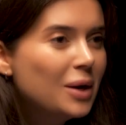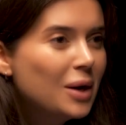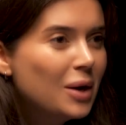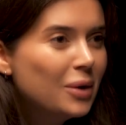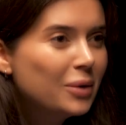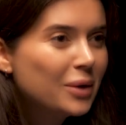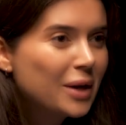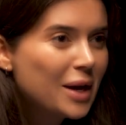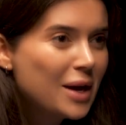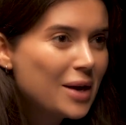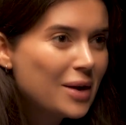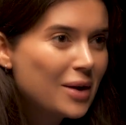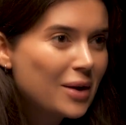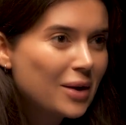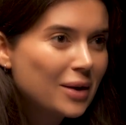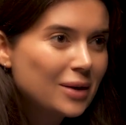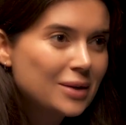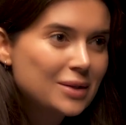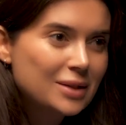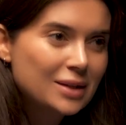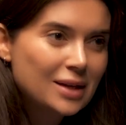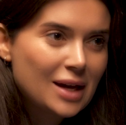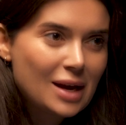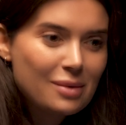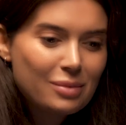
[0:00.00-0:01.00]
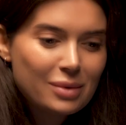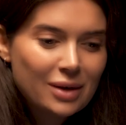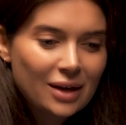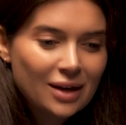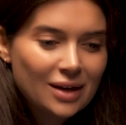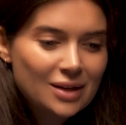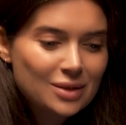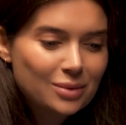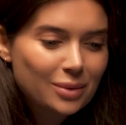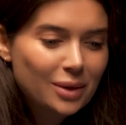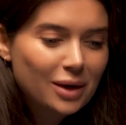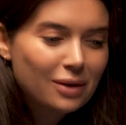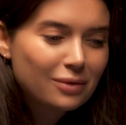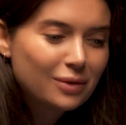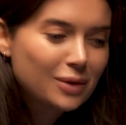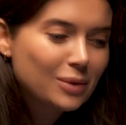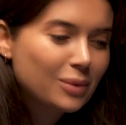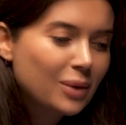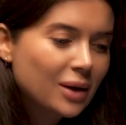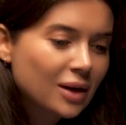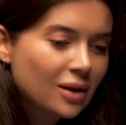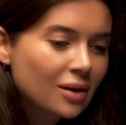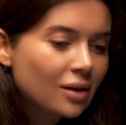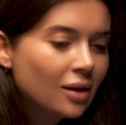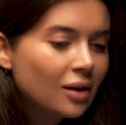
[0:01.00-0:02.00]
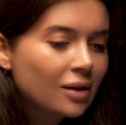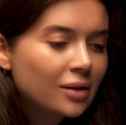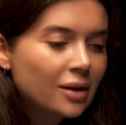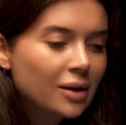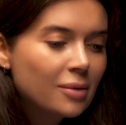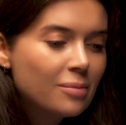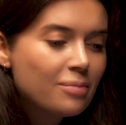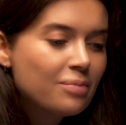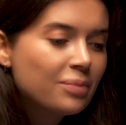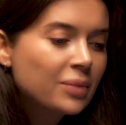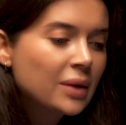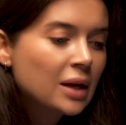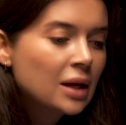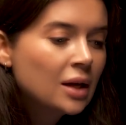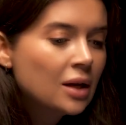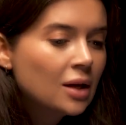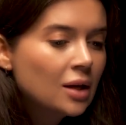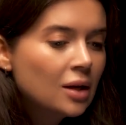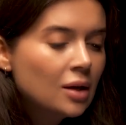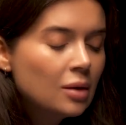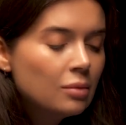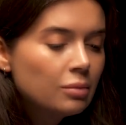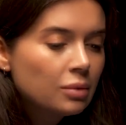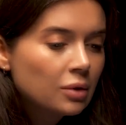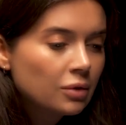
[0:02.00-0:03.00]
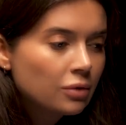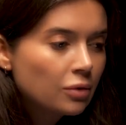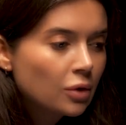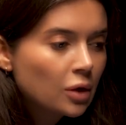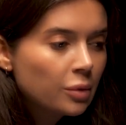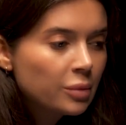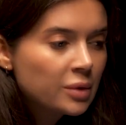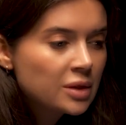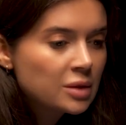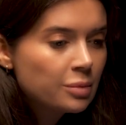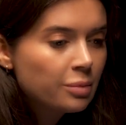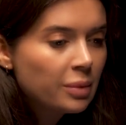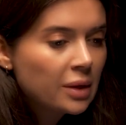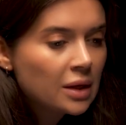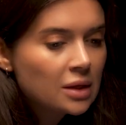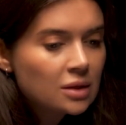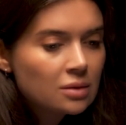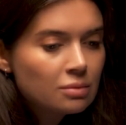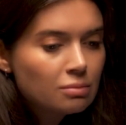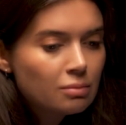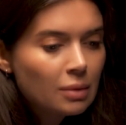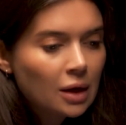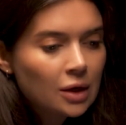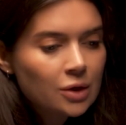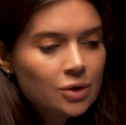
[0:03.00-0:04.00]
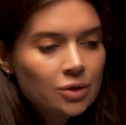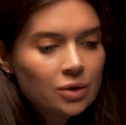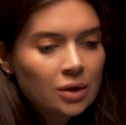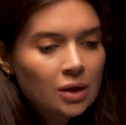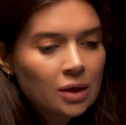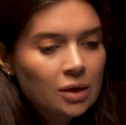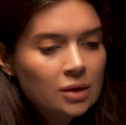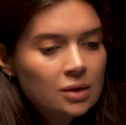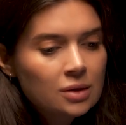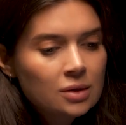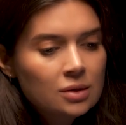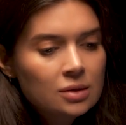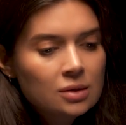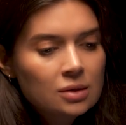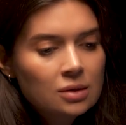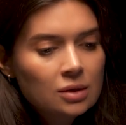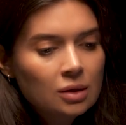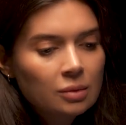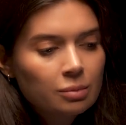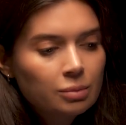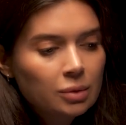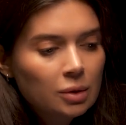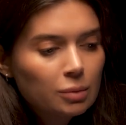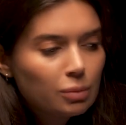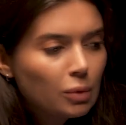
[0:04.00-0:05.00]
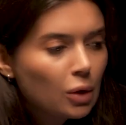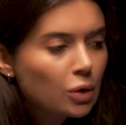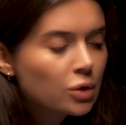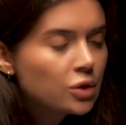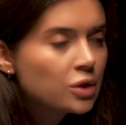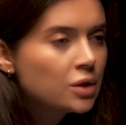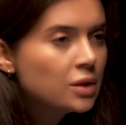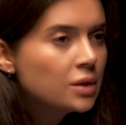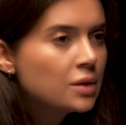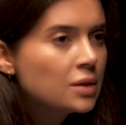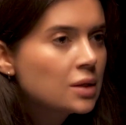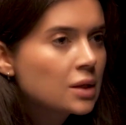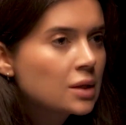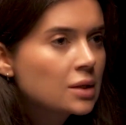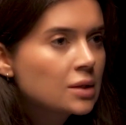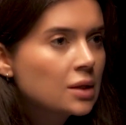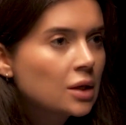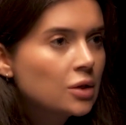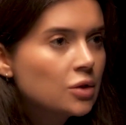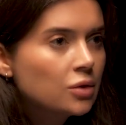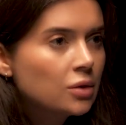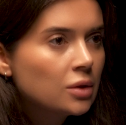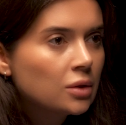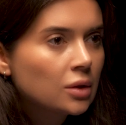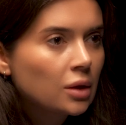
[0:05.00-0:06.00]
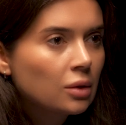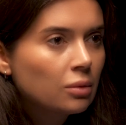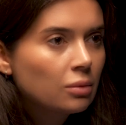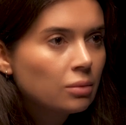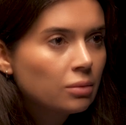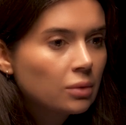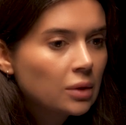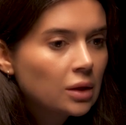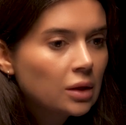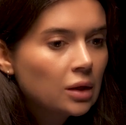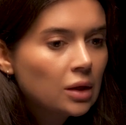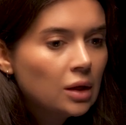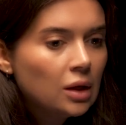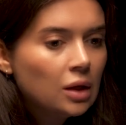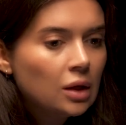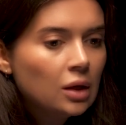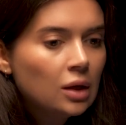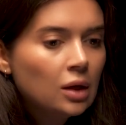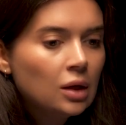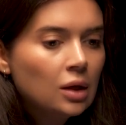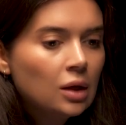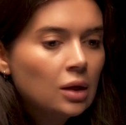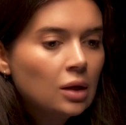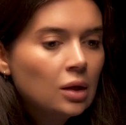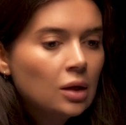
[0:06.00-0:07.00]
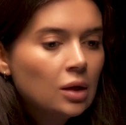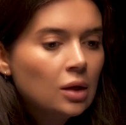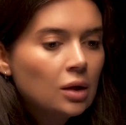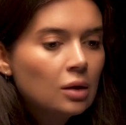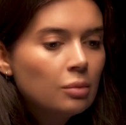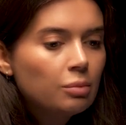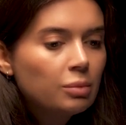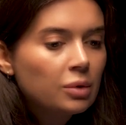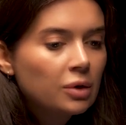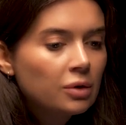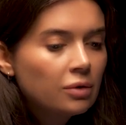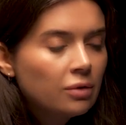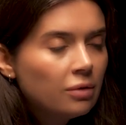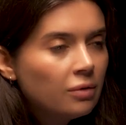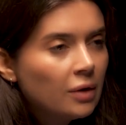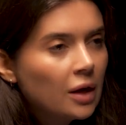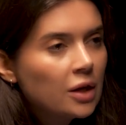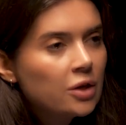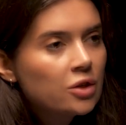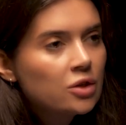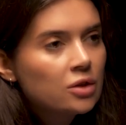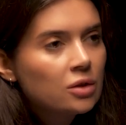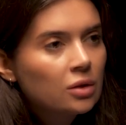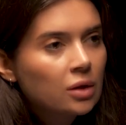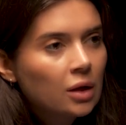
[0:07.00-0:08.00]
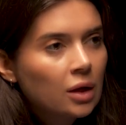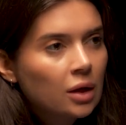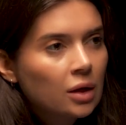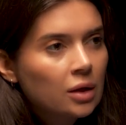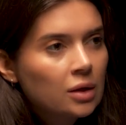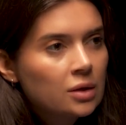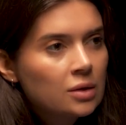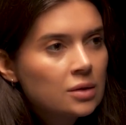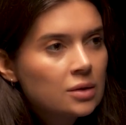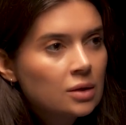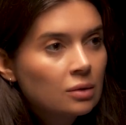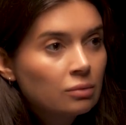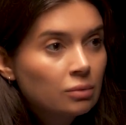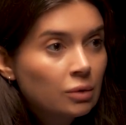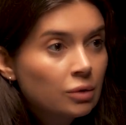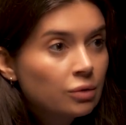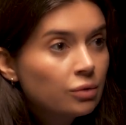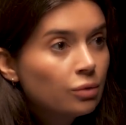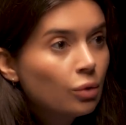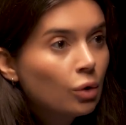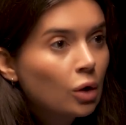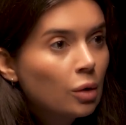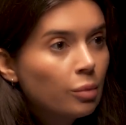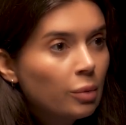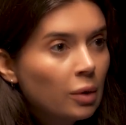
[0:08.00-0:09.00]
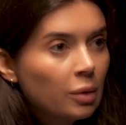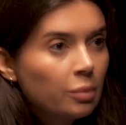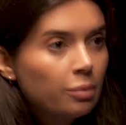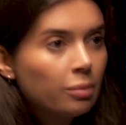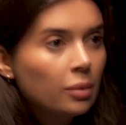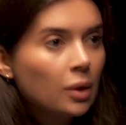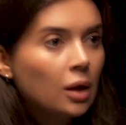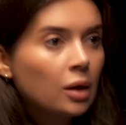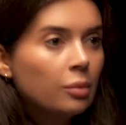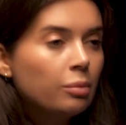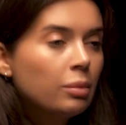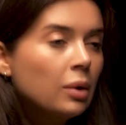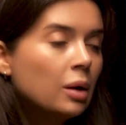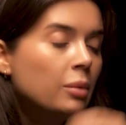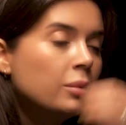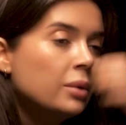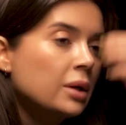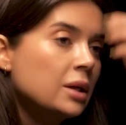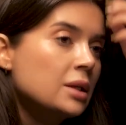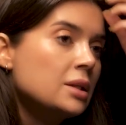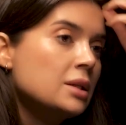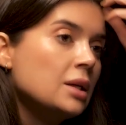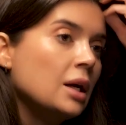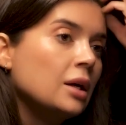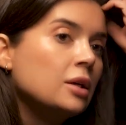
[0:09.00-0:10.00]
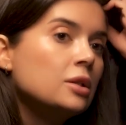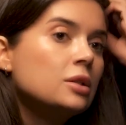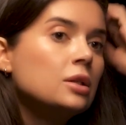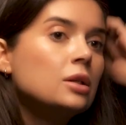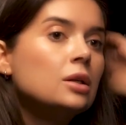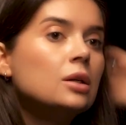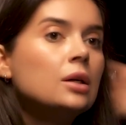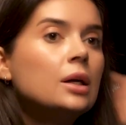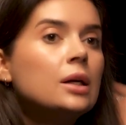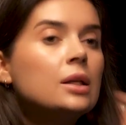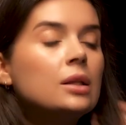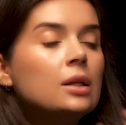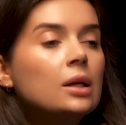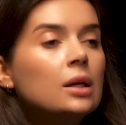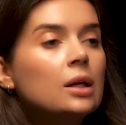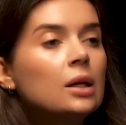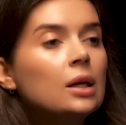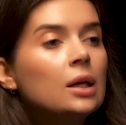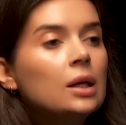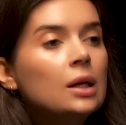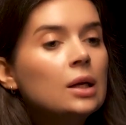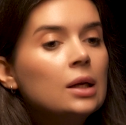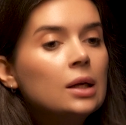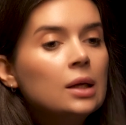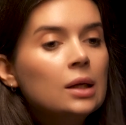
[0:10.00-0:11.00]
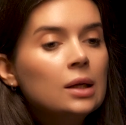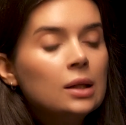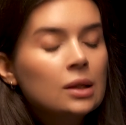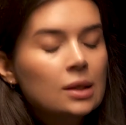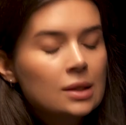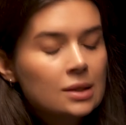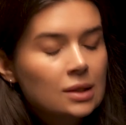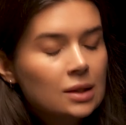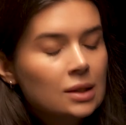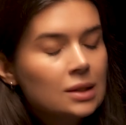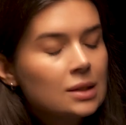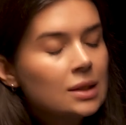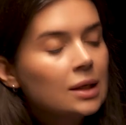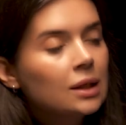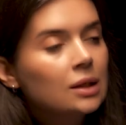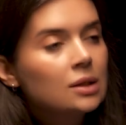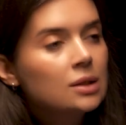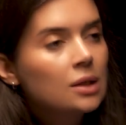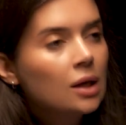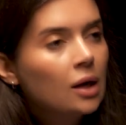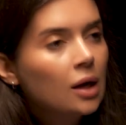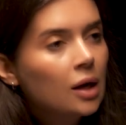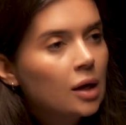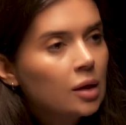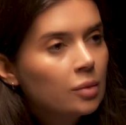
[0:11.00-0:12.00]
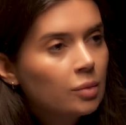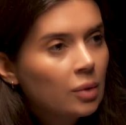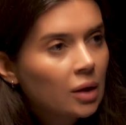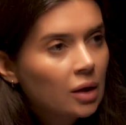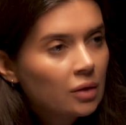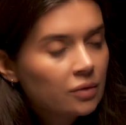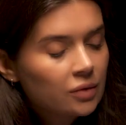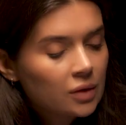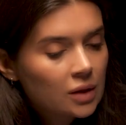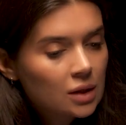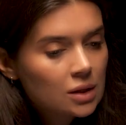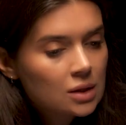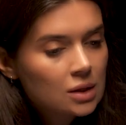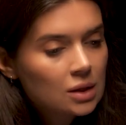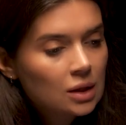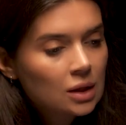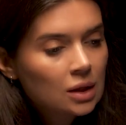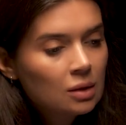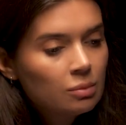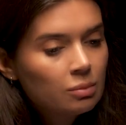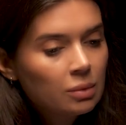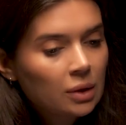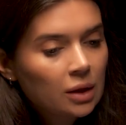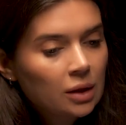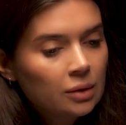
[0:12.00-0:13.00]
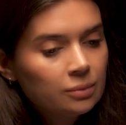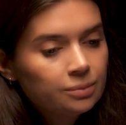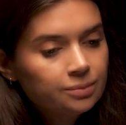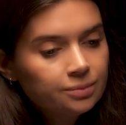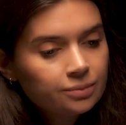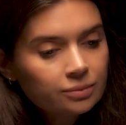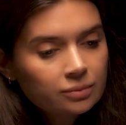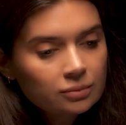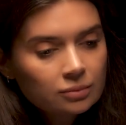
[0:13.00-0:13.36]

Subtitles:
OKRs, KPIs, whatever you want to call them, performance-based metrics, promotions, et cetera, and really professionalize and reform our public sector. I think it's going to take time, obviously, but